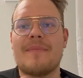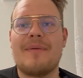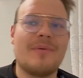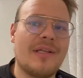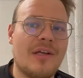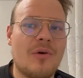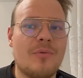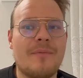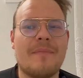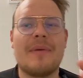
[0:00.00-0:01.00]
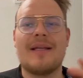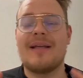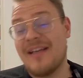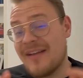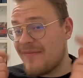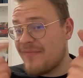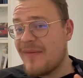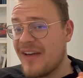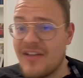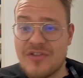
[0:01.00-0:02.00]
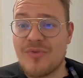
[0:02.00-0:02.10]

Video, editing. Maybe I need